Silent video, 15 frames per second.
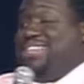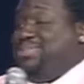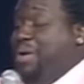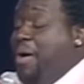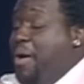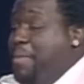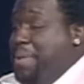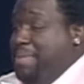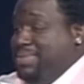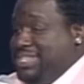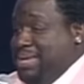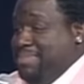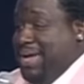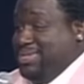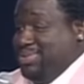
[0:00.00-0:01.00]
what old people say
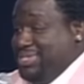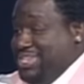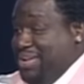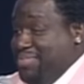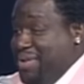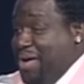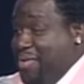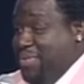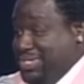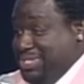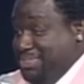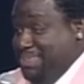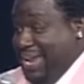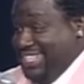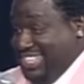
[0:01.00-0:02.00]
about you. Something wrong with you.
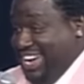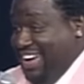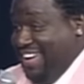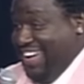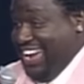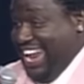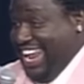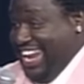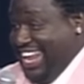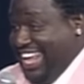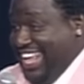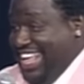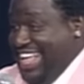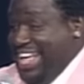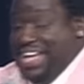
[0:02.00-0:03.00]
Bless your heart, ain't it?
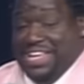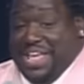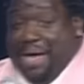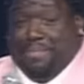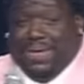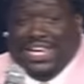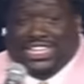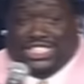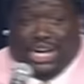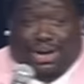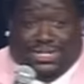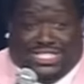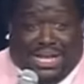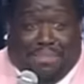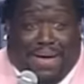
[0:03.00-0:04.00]
You'll be in church,
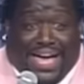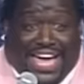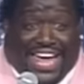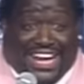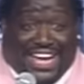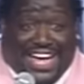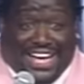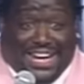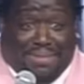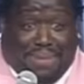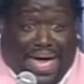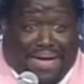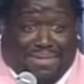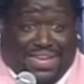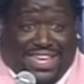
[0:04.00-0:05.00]
somebody got an ugly
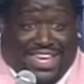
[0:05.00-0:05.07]
baby.